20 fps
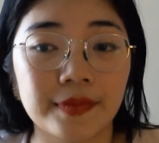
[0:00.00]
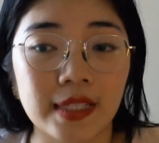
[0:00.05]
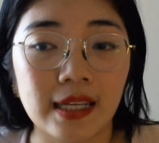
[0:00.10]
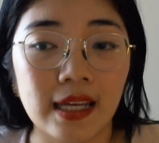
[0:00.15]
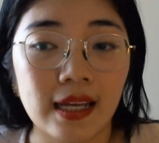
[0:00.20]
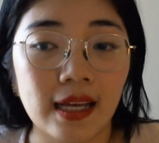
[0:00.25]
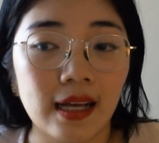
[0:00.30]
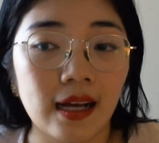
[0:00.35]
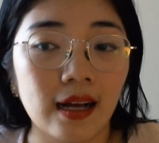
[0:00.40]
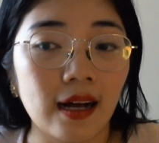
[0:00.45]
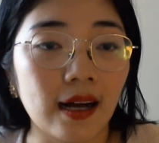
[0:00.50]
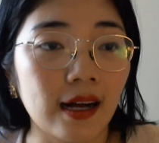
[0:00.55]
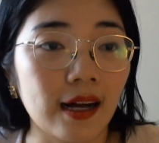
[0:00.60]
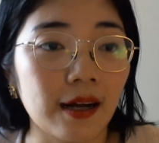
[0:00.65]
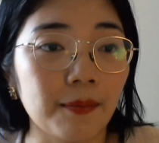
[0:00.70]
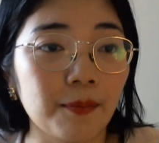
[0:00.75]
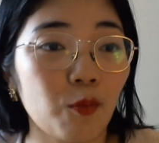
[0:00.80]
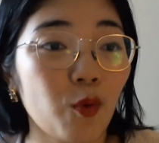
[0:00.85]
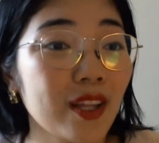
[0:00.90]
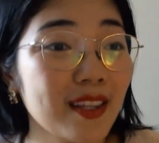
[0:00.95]

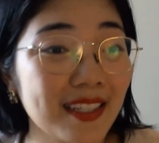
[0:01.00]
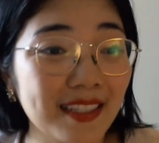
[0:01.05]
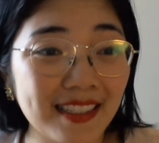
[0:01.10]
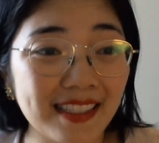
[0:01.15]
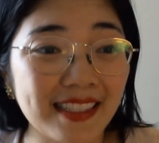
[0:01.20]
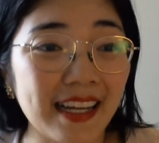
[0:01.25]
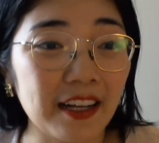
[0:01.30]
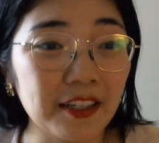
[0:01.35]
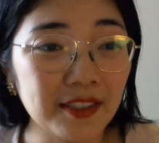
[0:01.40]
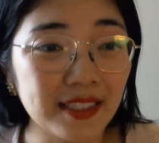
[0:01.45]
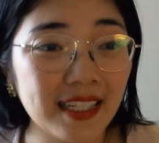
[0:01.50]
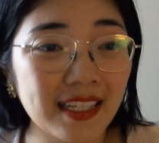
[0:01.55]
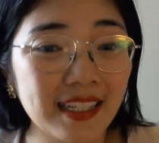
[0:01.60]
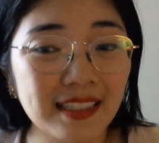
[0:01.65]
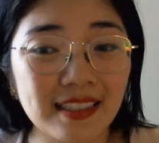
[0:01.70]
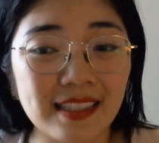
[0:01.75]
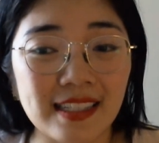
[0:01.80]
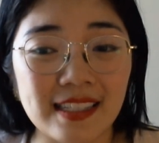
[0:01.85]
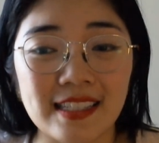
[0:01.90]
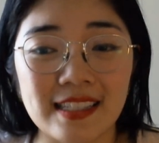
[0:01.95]
What this tells
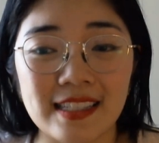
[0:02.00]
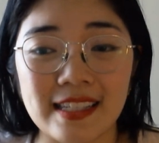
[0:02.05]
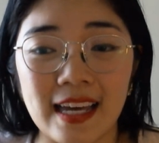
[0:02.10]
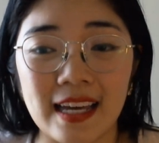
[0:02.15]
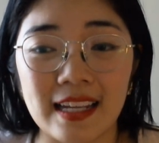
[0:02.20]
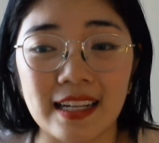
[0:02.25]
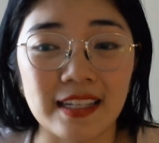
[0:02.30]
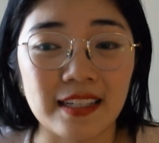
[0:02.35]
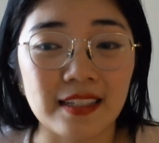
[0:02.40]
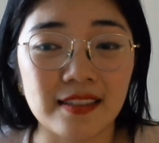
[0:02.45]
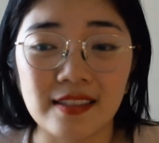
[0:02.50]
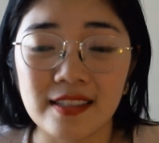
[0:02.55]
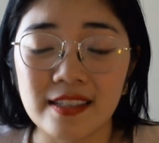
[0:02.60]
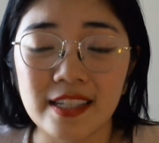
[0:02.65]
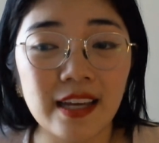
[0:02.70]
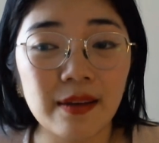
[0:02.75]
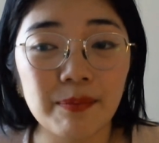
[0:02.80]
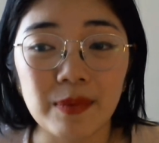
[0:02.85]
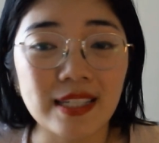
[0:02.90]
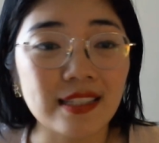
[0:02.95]
us is that
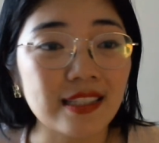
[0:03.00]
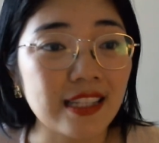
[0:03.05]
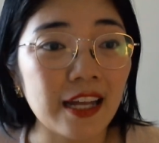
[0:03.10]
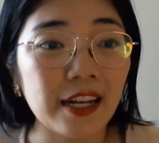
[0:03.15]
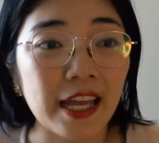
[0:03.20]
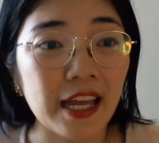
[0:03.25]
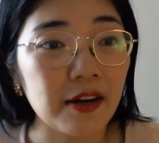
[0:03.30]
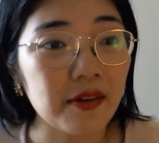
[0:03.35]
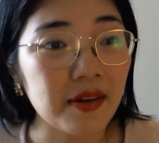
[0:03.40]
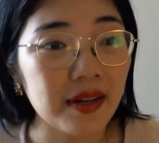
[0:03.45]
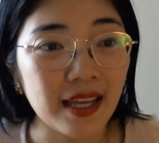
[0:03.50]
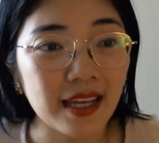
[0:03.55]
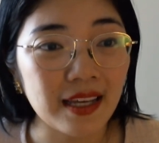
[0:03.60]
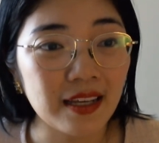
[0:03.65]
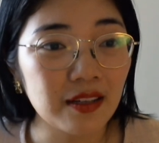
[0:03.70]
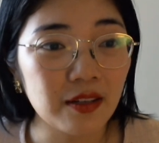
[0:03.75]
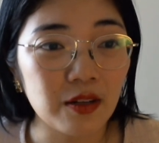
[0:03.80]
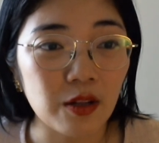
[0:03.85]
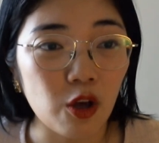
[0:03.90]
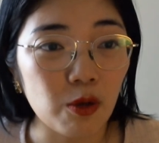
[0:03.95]
it's not
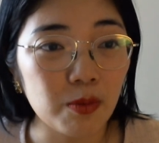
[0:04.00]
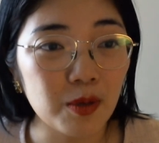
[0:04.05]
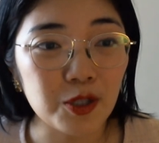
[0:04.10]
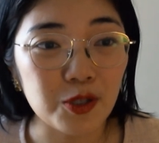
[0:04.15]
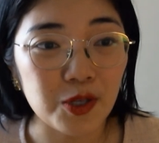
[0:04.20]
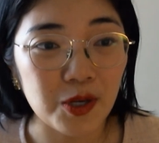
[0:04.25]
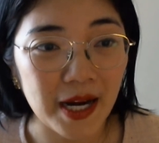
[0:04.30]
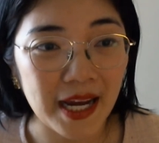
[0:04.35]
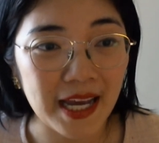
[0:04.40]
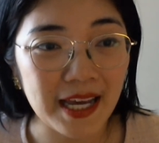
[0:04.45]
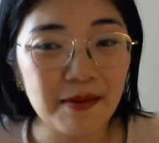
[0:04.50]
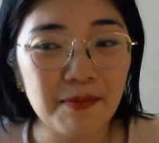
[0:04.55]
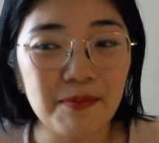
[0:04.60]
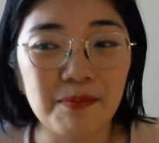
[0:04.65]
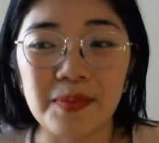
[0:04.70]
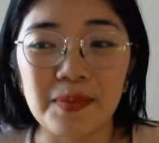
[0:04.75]
ending global trade,